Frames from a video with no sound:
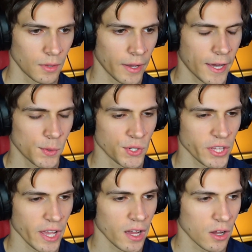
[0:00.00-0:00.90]
I kind of wish
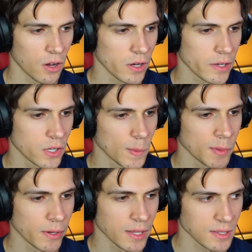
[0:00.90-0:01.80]
they got caught and
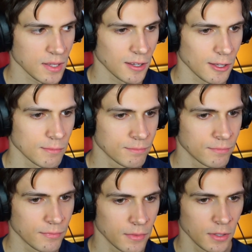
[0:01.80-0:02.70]
Obi-Wan had to kill
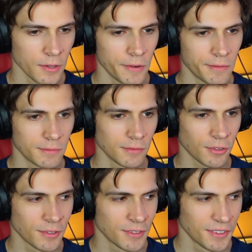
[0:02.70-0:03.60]
him.